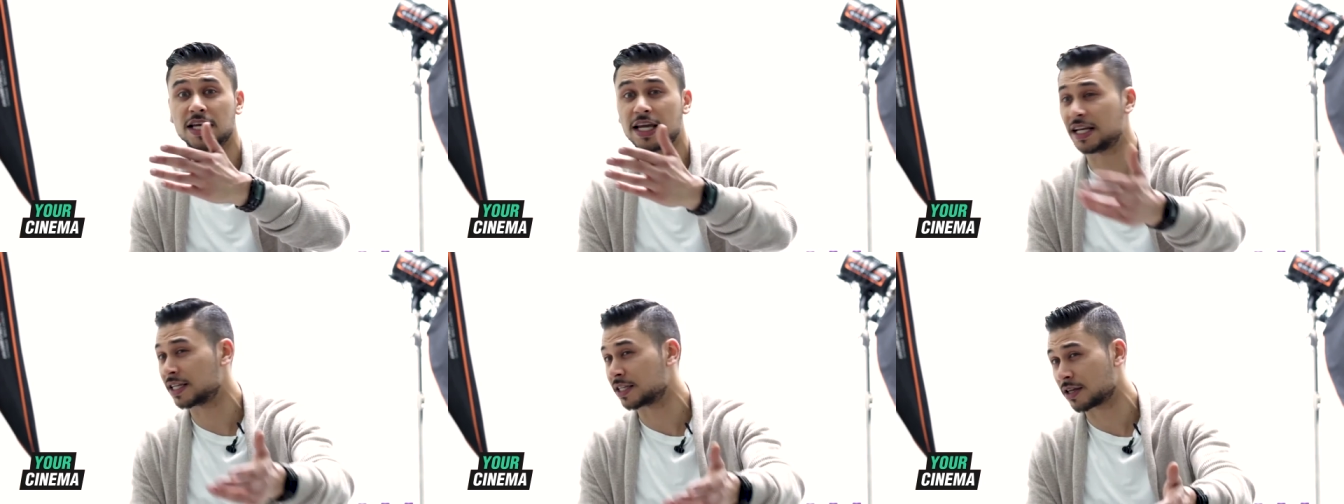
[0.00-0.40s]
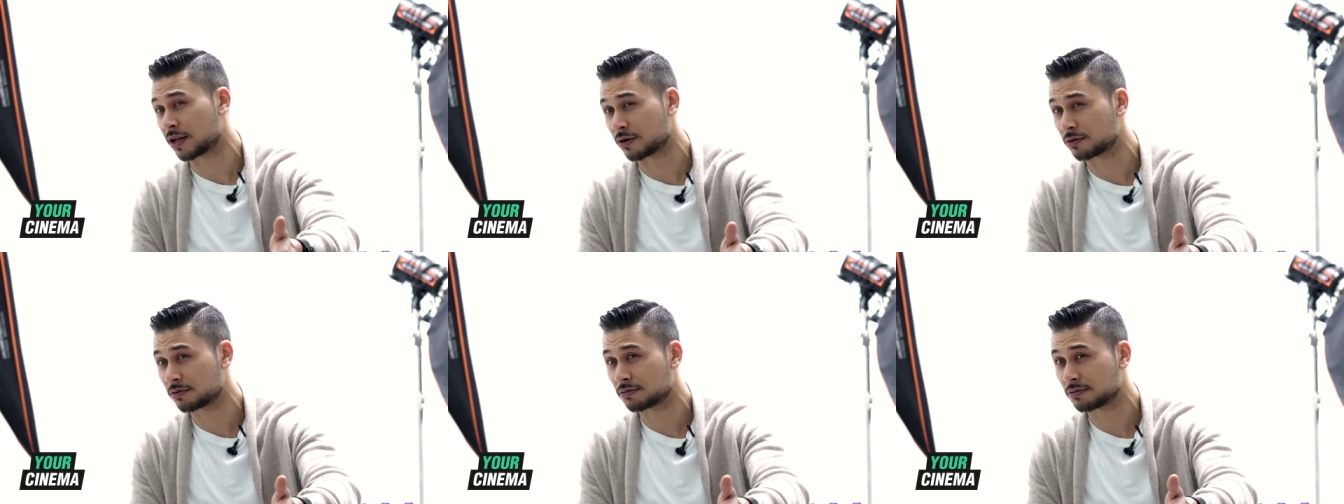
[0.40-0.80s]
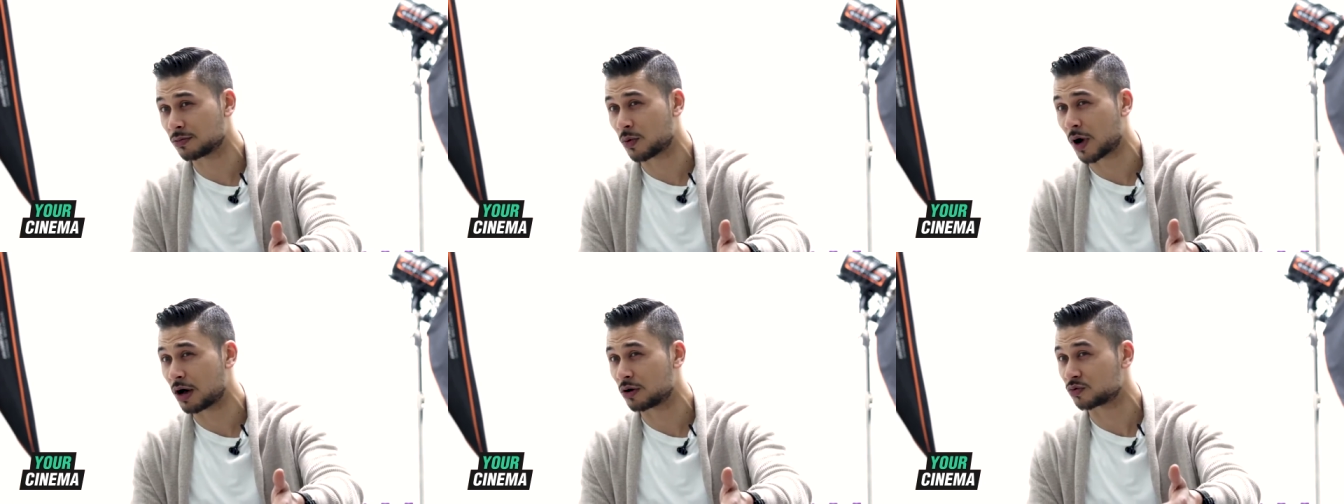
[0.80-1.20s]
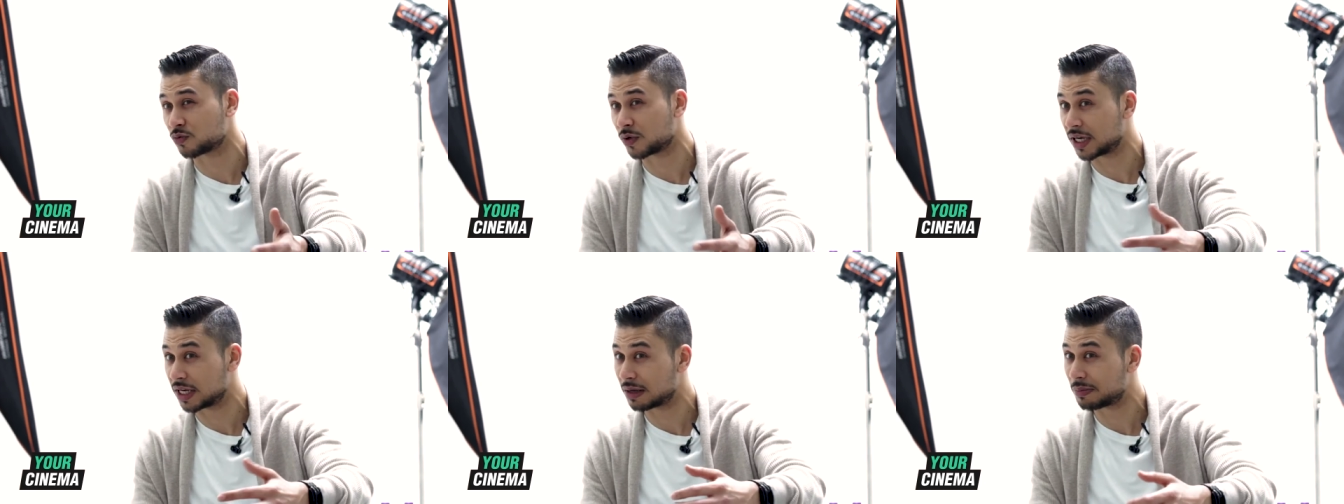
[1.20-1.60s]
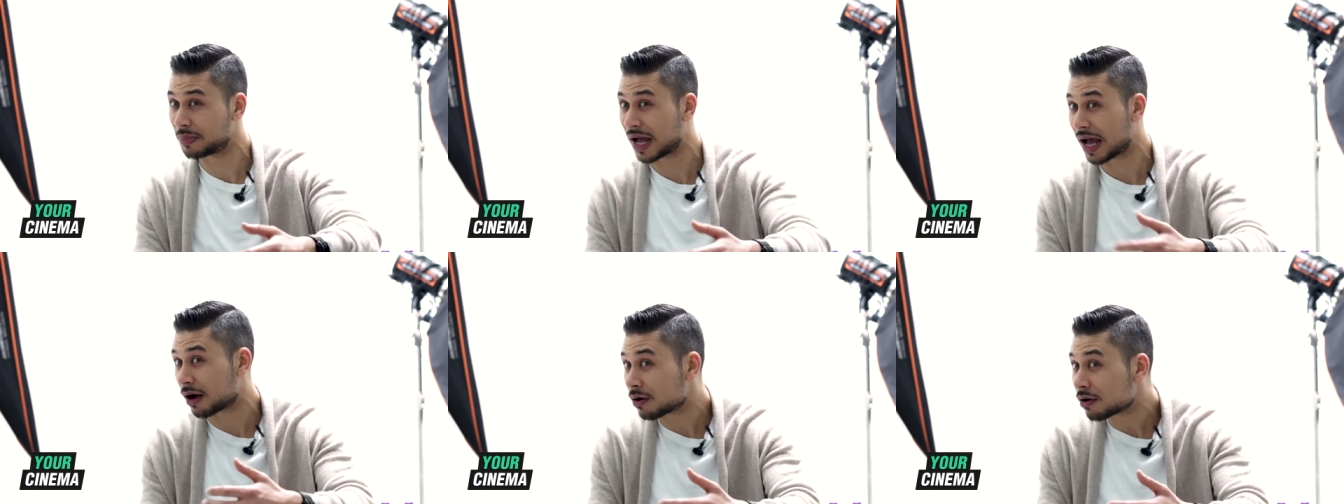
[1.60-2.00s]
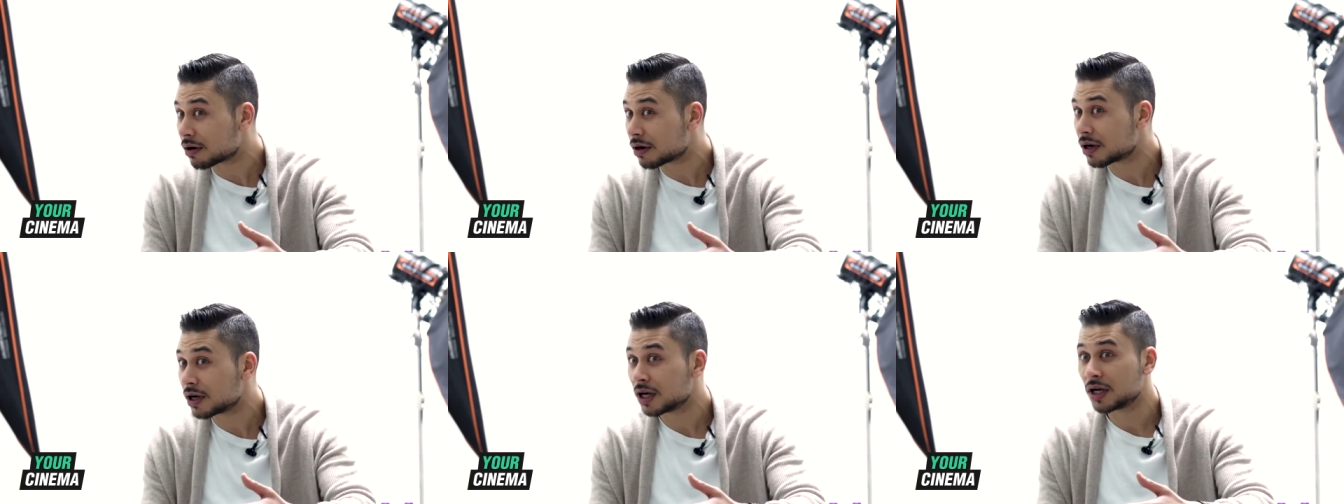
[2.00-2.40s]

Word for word: he didn't know what I was really about